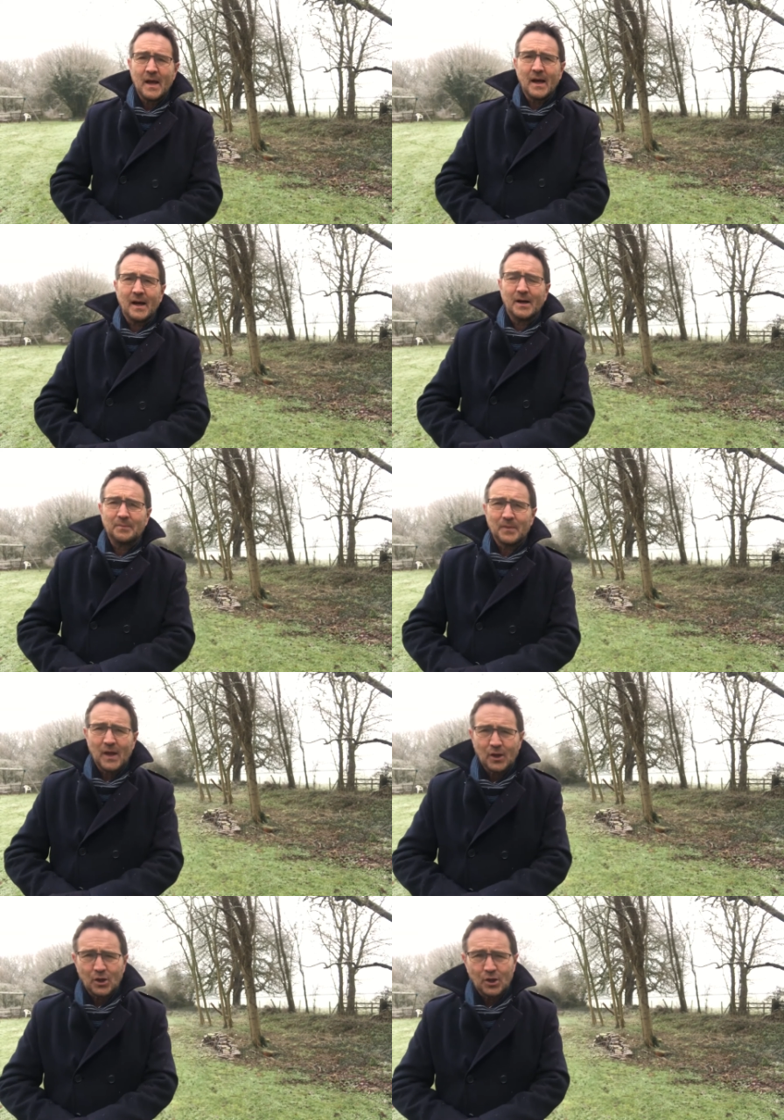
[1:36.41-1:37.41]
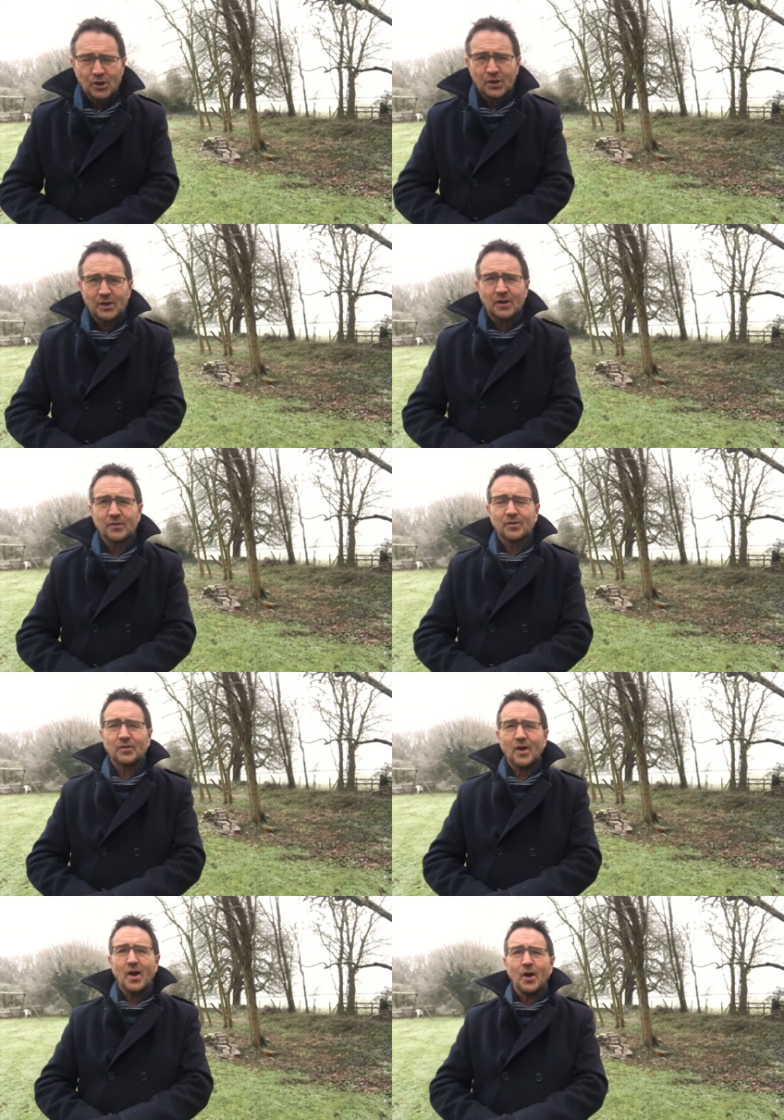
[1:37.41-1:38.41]
Um, Good.
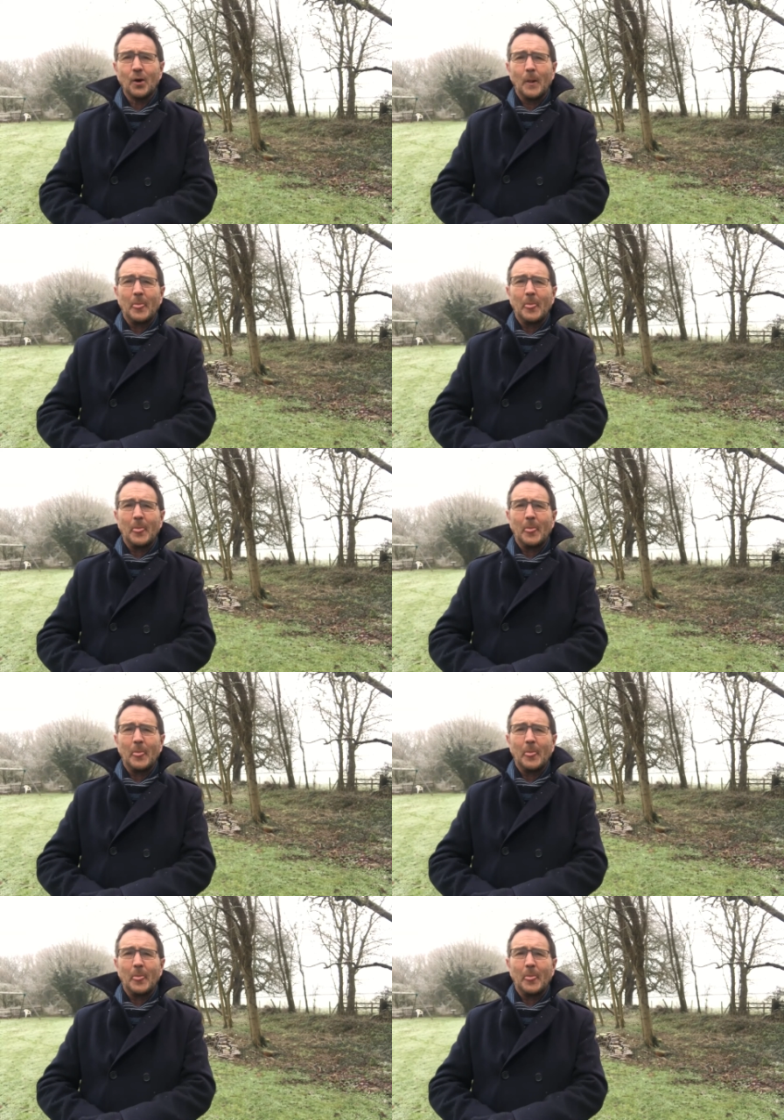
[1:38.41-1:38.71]
So,